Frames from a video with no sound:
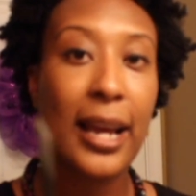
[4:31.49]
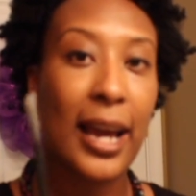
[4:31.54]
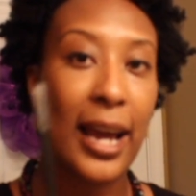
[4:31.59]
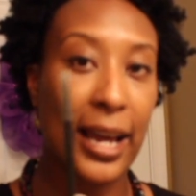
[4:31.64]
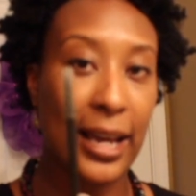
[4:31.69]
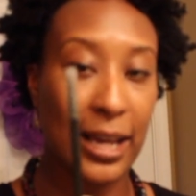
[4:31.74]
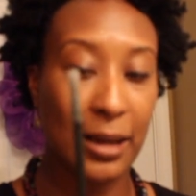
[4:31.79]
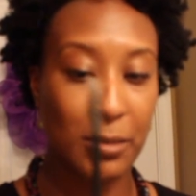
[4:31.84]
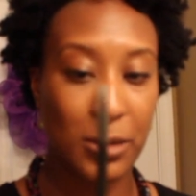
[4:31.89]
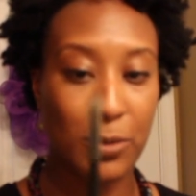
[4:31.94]

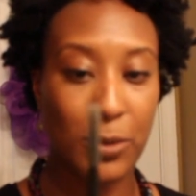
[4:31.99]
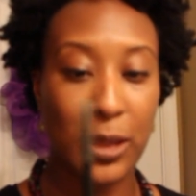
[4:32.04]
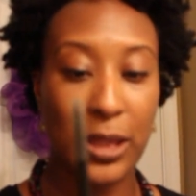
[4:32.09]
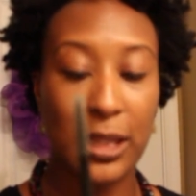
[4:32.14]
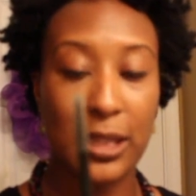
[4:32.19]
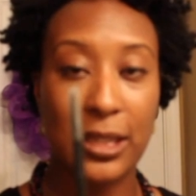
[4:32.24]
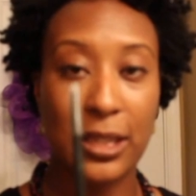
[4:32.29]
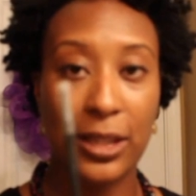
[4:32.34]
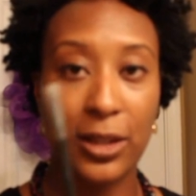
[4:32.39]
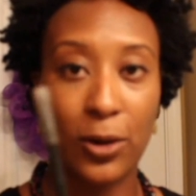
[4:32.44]
It comes with
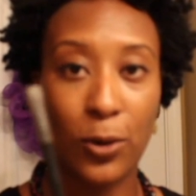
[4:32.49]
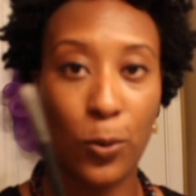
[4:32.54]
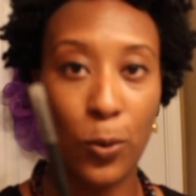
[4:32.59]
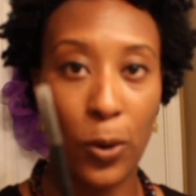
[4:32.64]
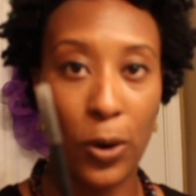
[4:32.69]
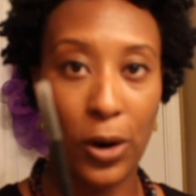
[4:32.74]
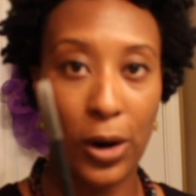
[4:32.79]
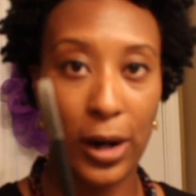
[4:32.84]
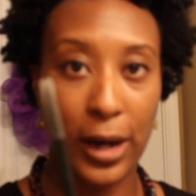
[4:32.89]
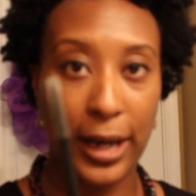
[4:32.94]
this little
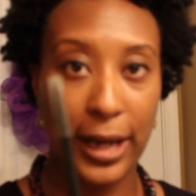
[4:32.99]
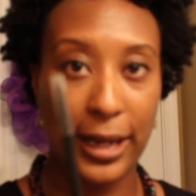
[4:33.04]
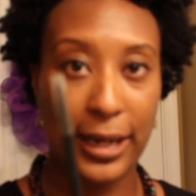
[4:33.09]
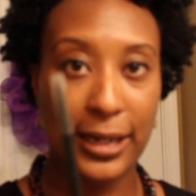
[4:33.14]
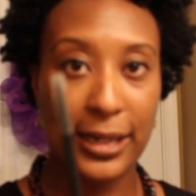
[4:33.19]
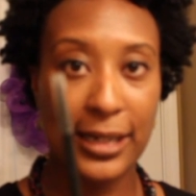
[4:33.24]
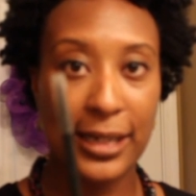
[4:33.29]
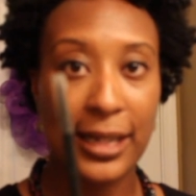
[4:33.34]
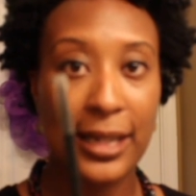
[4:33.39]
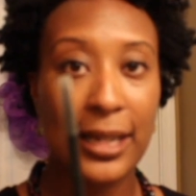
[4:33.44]

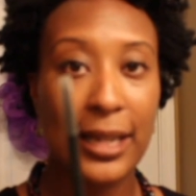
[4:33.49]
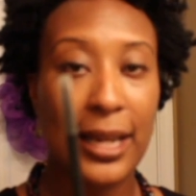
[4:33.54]
wand,